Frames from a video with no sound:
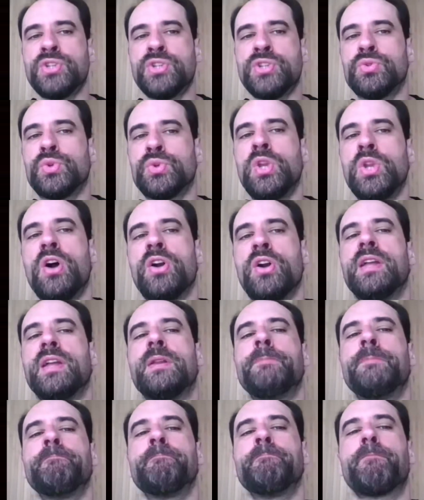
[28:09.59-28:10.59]
So to log
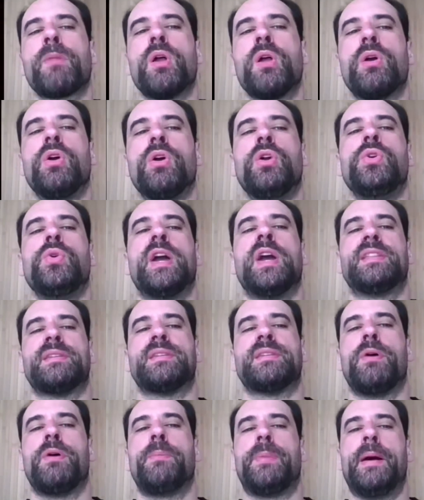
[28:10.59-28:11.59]
in, you
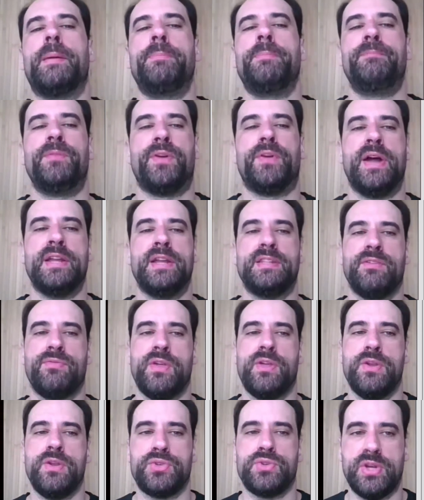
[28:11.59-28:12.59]
get a pop-up, right?
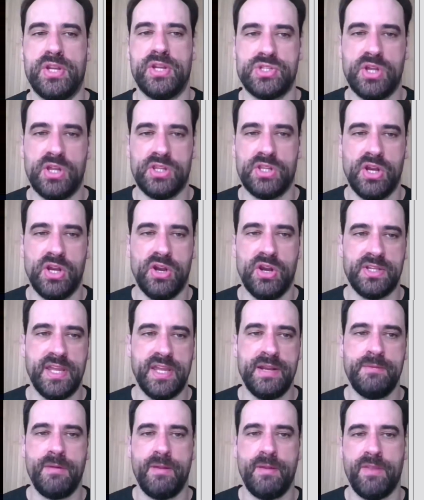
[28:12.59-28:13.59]
If the user is not logged
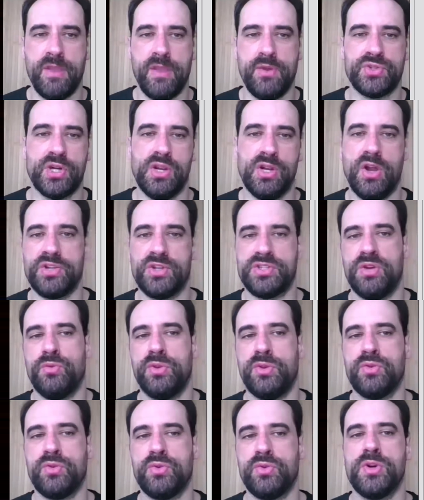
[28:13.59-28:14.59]
in, the user logs
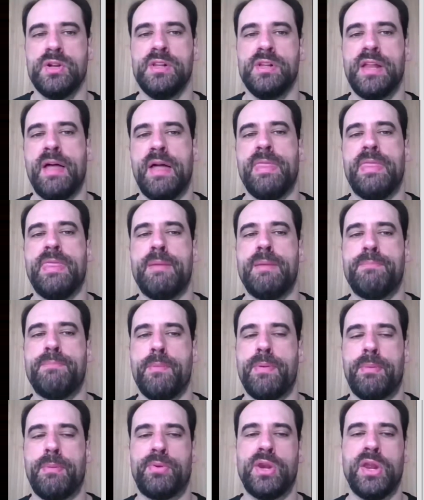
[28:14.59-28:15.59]
in with Google, and then the
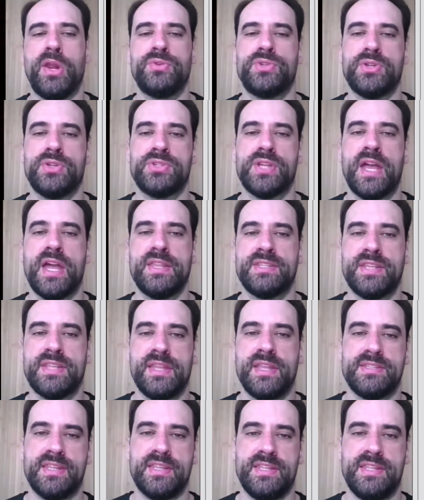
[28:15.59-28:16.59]
pop-up closes and
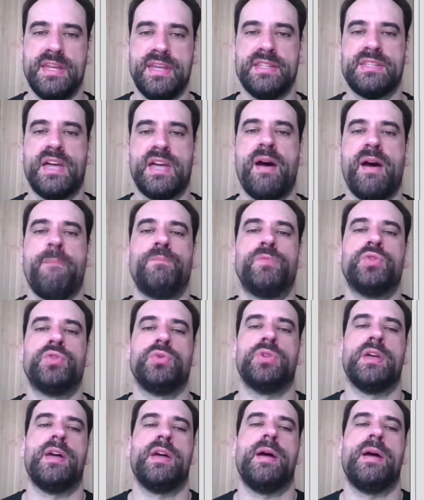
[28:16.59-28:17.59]
sends the data
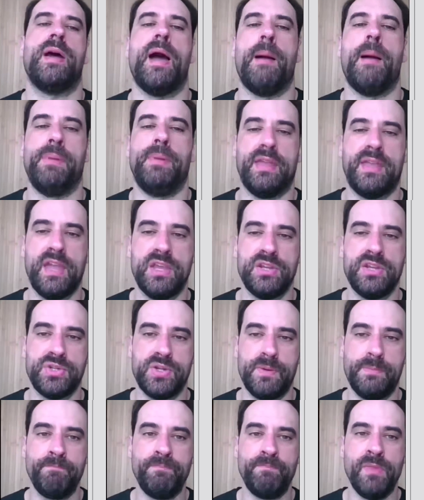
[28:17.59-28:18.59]
to the
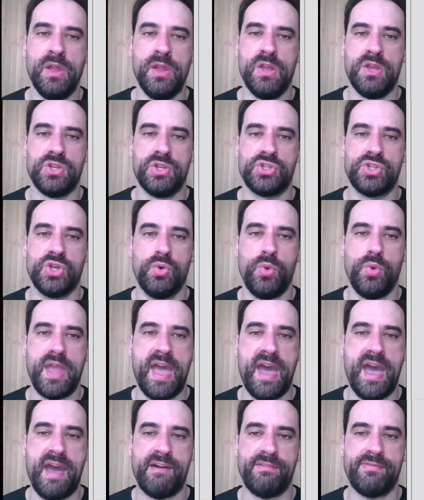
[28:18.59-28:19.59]
application. So we
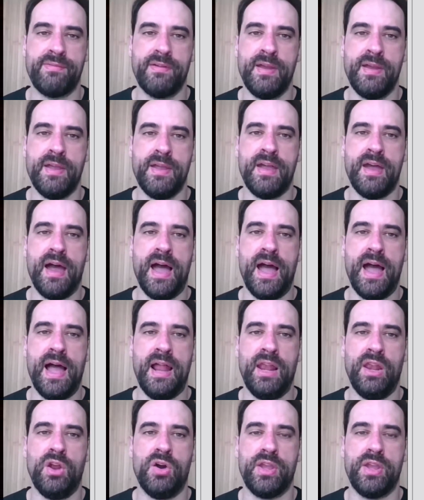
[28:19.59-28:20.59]
have a
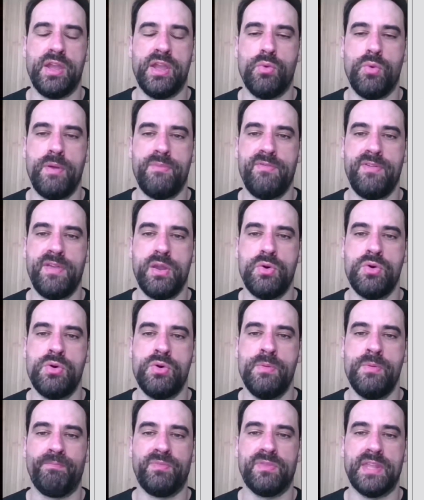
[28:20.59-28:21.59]
login web
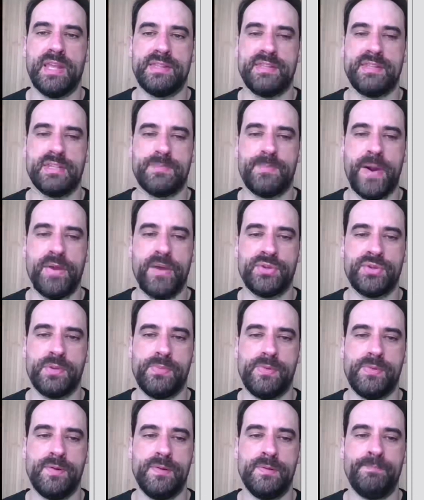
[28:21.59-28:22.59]
view that is
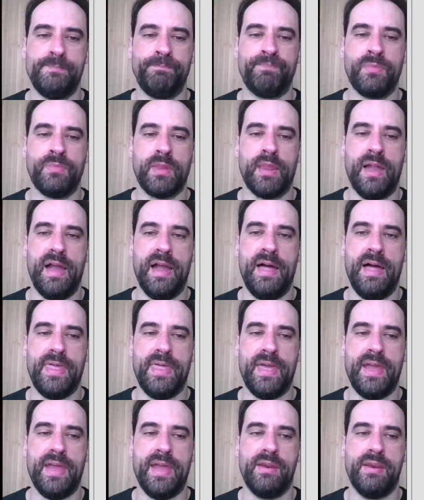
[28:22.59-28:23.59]
browsable,
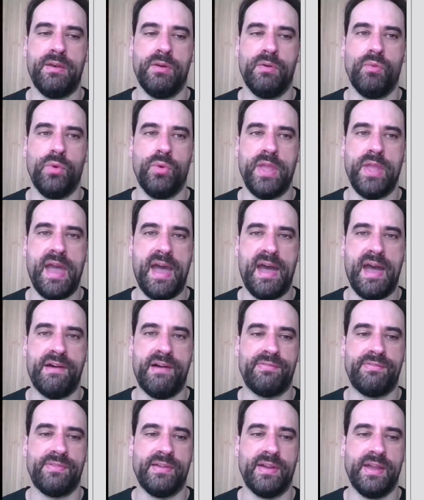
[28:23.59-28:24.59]
and then we
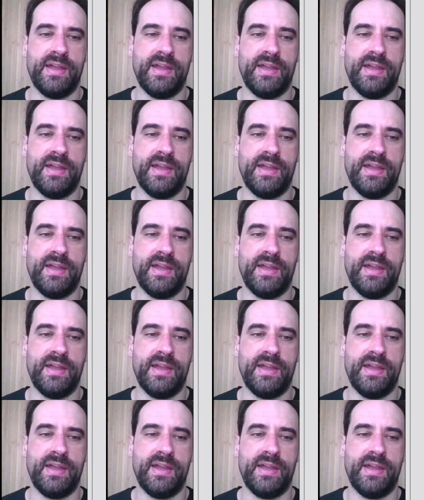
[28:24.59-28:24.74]
have